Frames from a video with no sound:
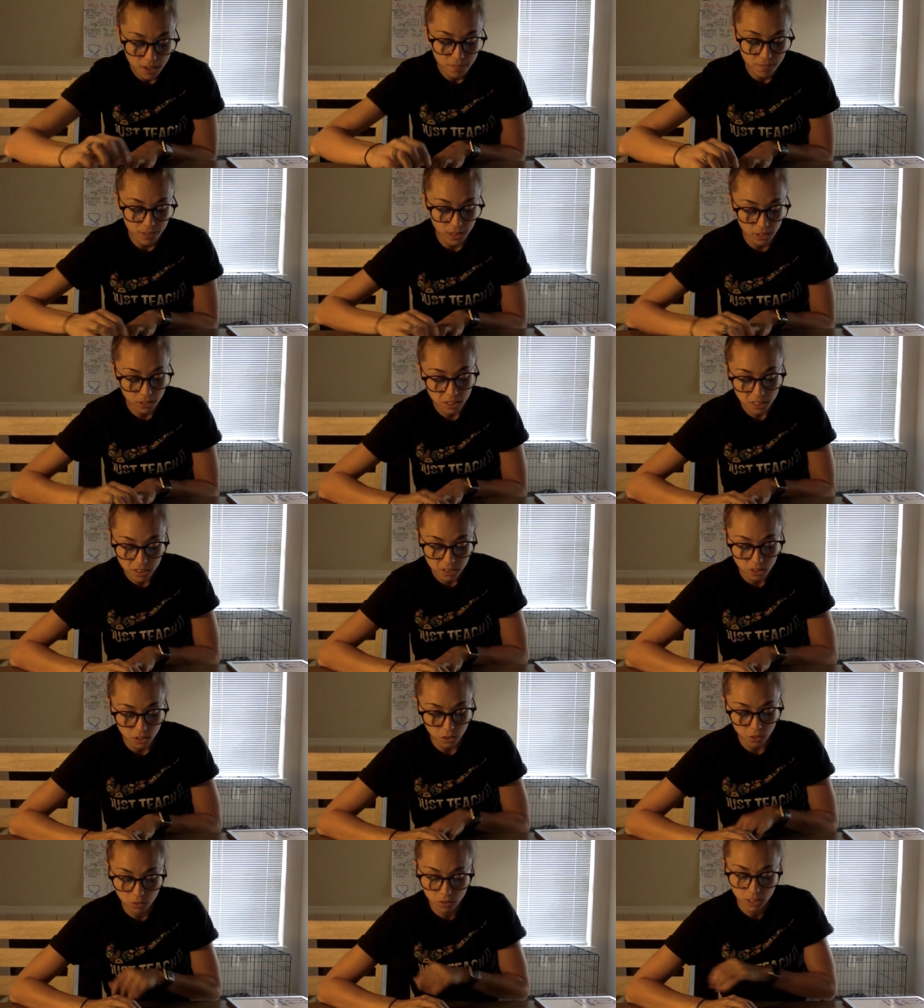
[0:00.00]
Very
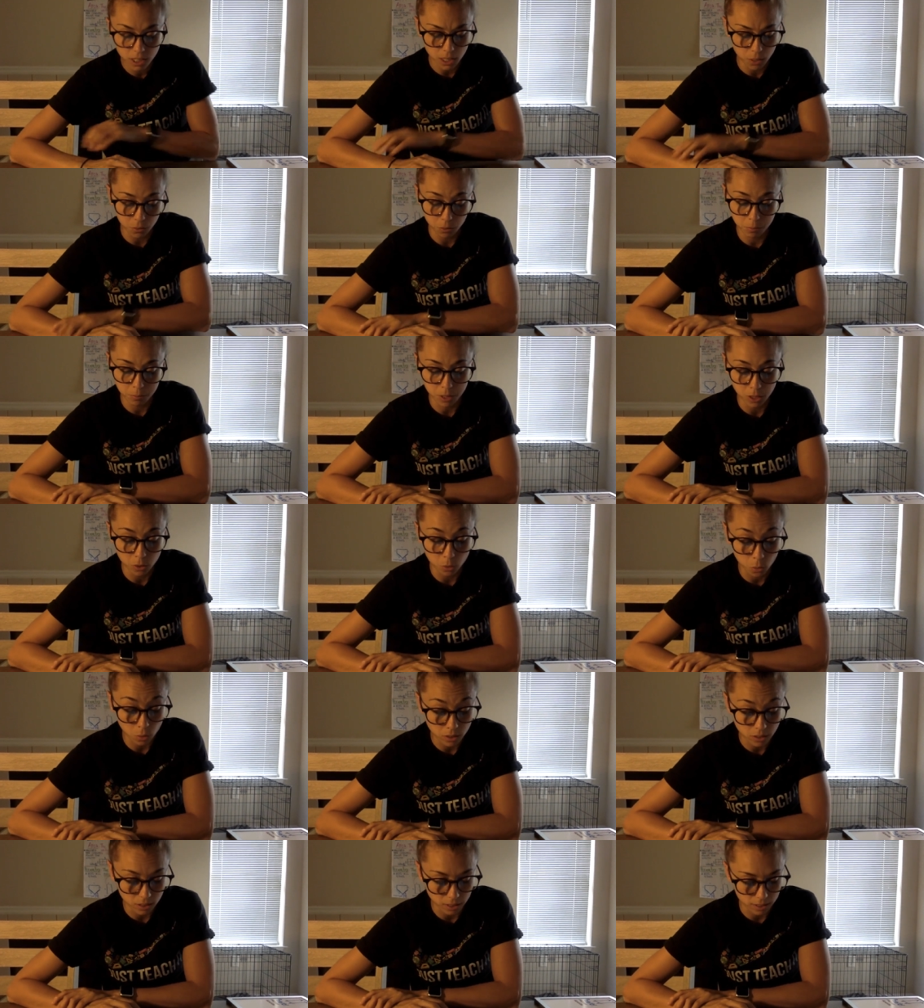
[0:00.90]
soon, it would be
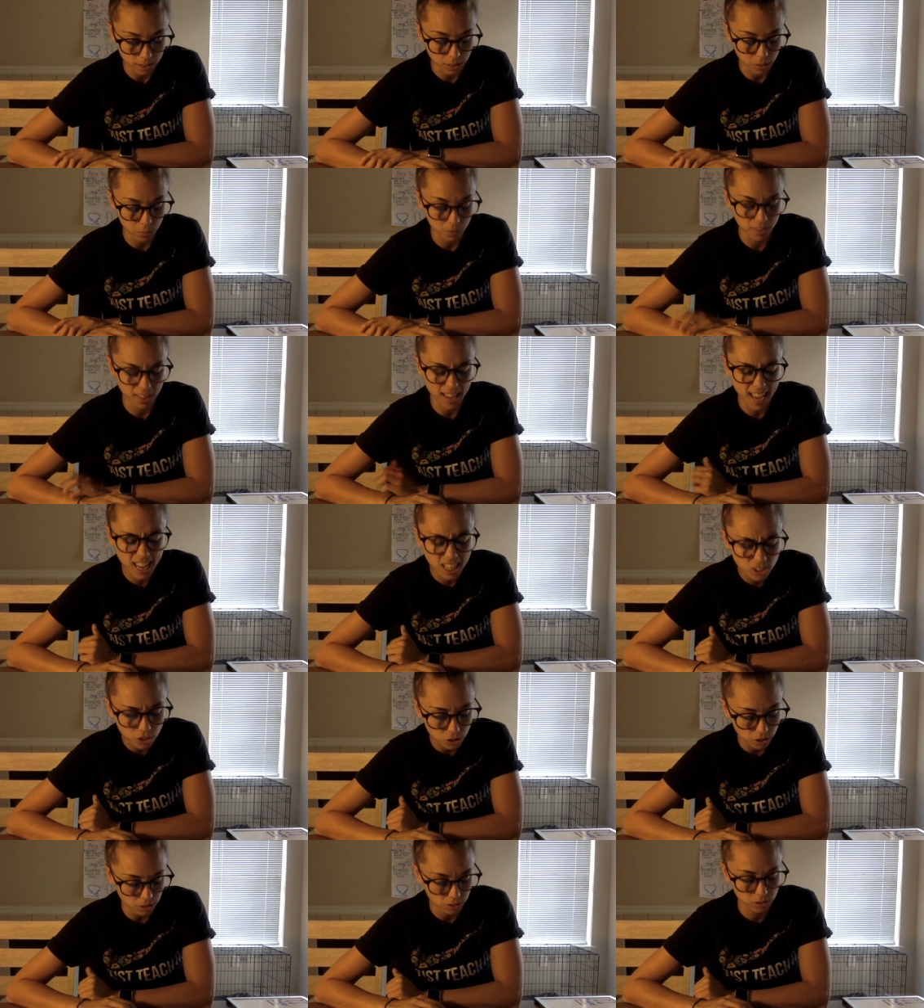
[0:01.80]
noisy there, with
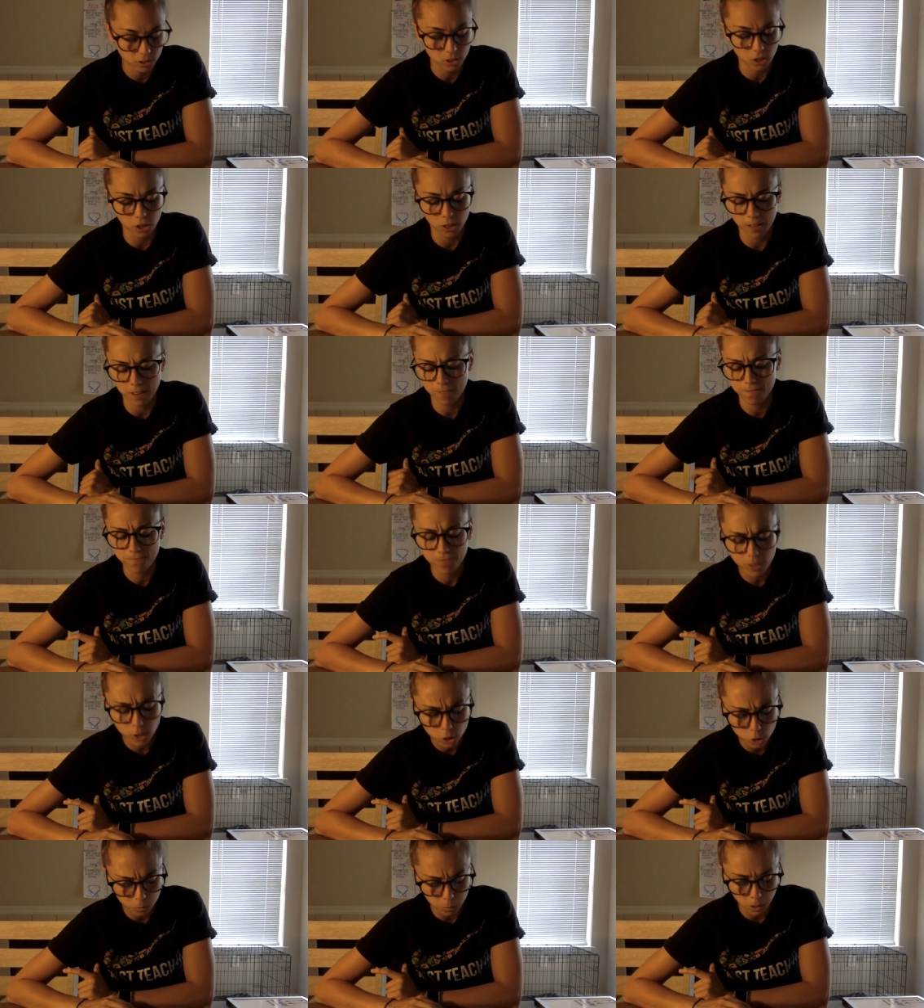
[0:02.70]
engines starting,
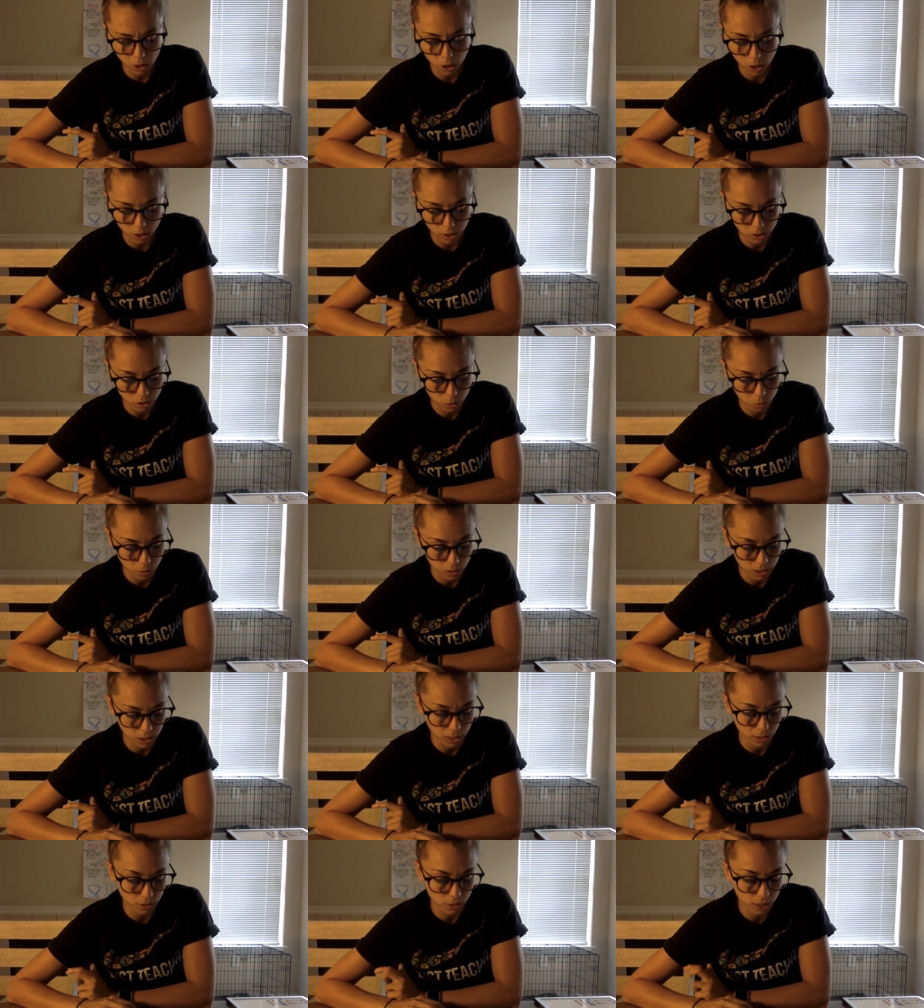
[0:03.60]
fishermen calling to one
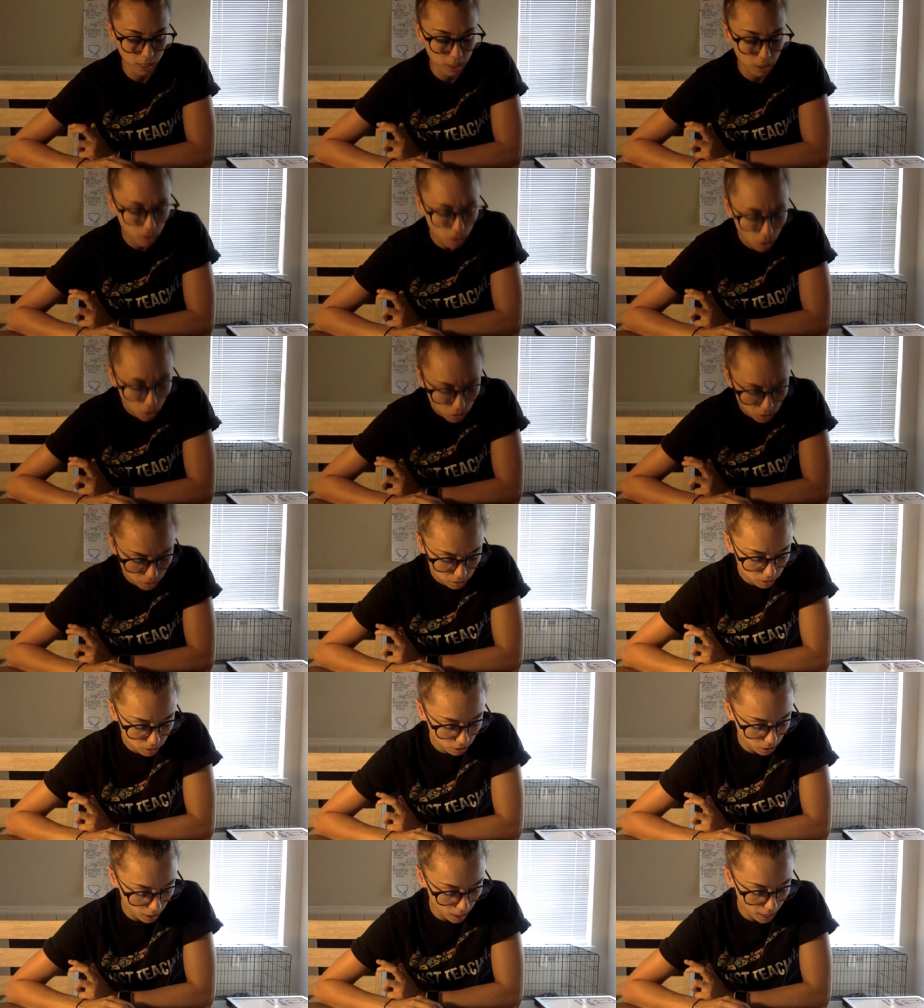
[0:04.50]
another, and gulls
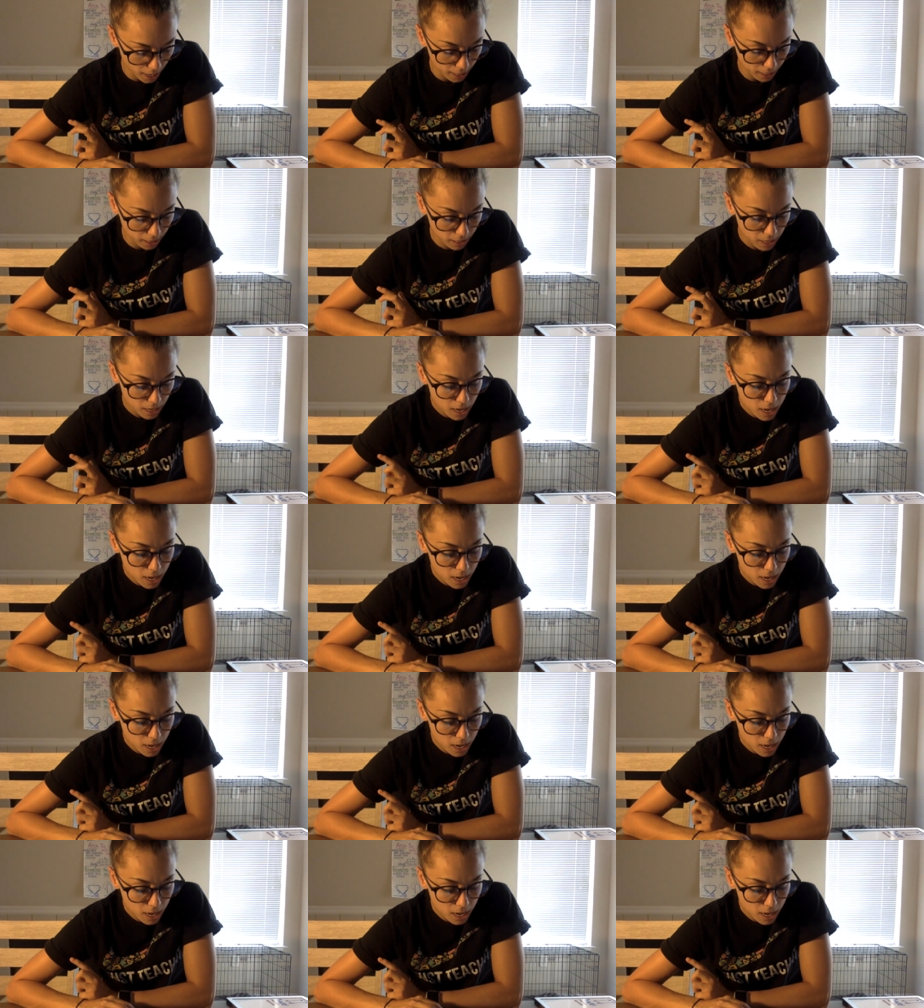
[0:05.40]
crying.